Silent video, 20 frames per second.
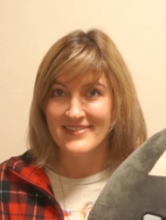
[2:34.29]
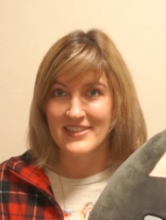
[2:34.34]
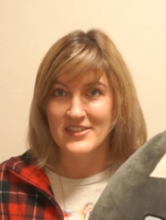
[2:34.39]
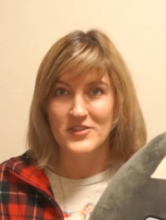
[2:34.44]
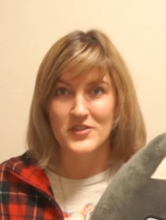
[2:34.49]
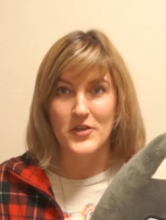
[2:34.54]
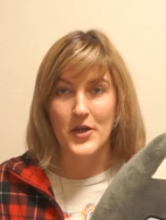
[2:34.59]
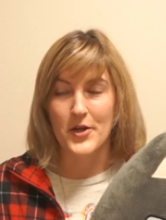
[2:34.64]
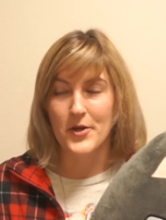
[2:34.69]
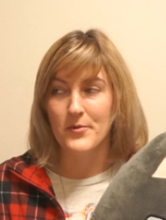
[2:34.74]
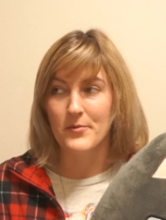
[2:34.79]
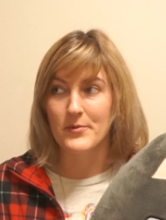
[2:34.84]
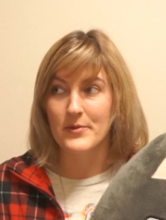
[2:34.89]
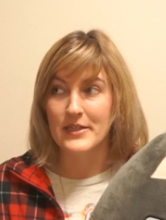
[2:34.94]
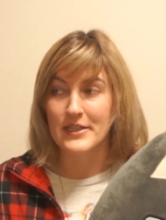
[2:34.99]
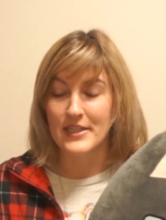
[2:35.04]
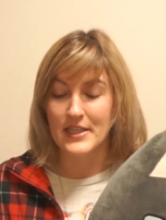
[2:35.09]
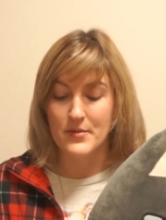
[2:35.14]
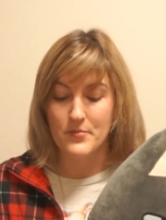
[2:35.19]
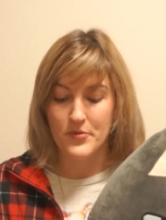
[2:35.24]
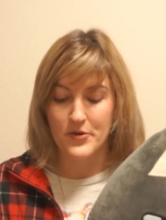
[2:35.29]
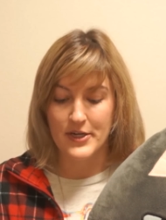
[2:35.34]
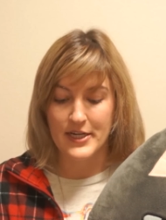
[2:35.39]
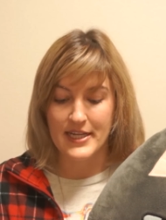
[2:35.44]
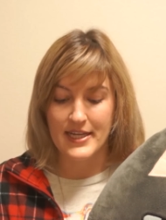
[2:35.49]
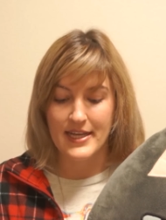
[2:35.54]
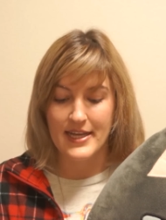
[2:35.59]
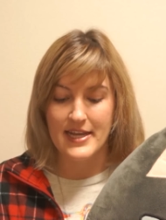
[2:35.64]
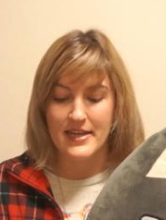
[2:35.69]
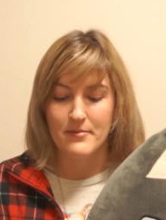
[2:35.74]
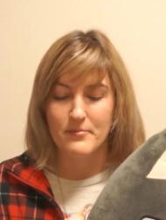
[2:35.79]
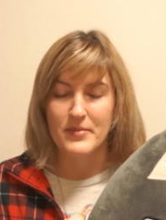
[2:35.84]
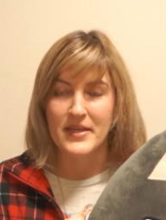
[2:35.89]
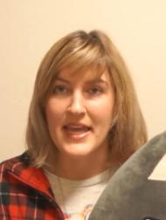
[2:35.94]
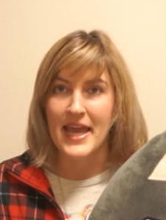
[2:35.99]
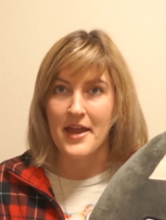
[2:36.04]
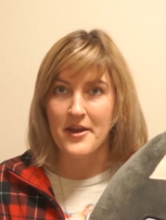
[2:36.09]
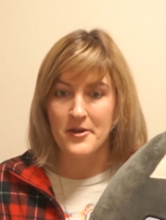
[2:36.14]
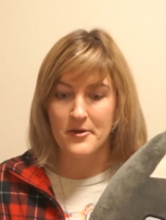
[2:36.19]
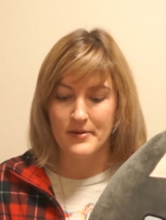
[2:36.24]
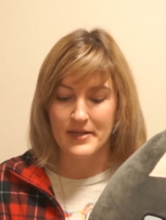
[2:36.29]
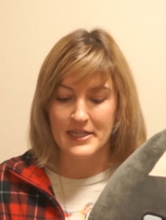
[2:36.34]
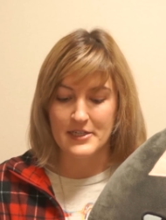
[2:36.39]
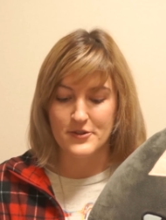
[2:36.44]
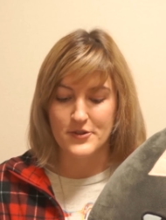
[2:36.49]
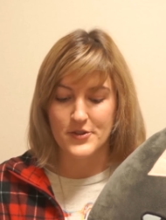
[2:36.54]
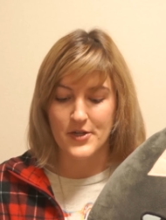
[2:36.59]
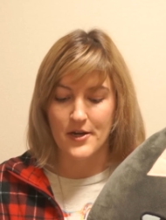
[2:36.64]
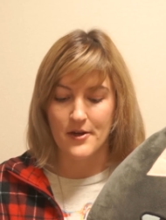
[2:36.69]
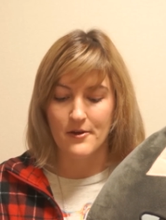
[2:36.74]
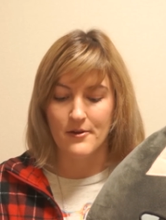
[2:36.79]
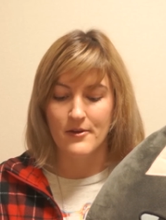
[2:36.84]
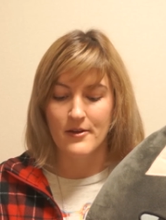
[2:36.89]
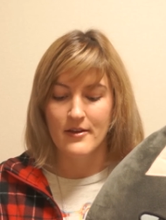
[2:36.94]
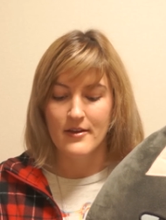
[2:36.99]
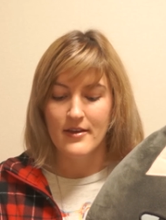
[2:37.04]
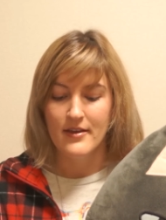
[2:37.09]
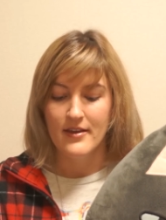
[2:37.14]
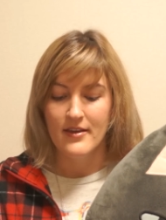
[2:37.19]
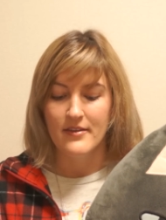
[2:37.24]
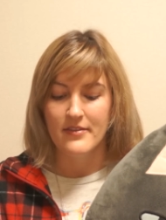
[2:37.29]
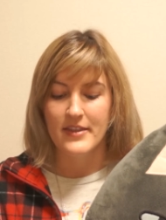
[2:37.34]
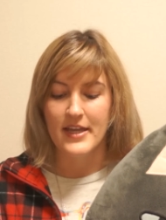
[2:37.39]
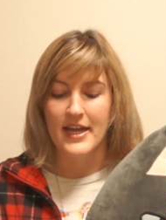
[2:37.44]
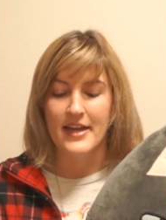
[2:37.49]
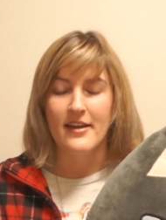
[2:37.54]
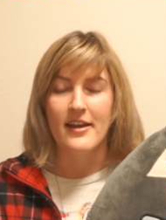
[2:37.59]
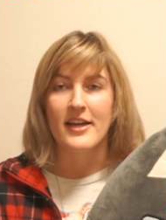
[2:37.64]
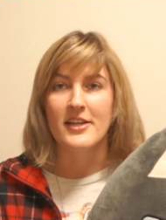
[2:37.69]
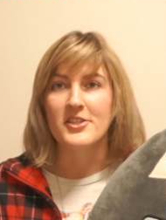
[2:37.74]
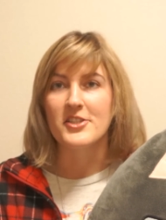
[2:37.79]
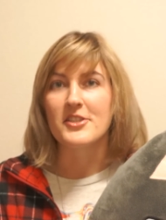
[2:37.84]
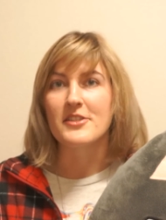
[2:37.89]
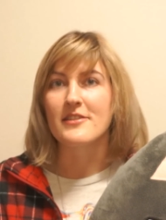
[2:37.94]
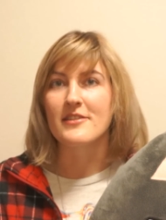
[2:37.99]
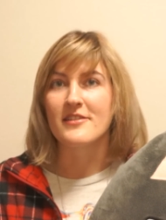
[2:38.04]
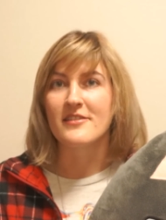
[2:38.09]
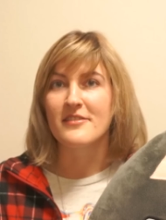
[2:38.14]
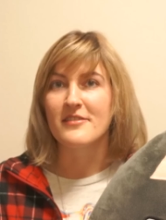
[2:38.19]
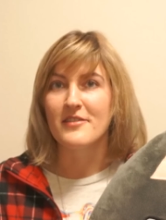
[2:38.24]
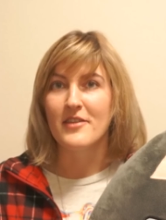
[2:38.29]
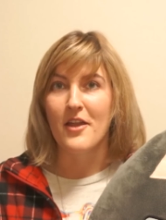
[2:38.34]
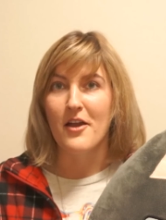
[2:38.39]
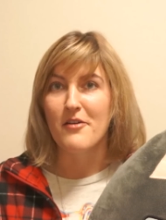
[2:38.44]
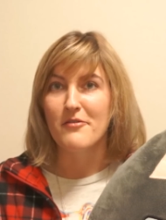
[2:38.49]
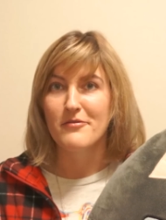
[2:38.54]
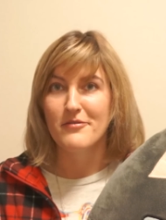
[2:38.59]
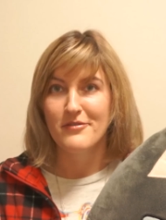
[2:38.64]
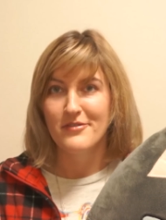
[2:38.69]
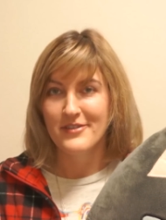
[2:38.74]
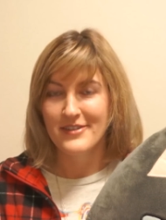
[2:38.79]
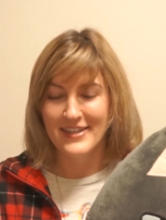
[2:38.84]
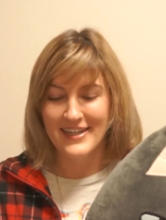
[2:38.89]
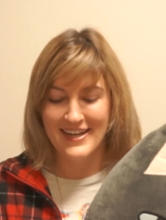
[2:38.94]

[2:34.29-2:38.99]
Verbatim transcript: It's got a really pretty piano intro that I just love.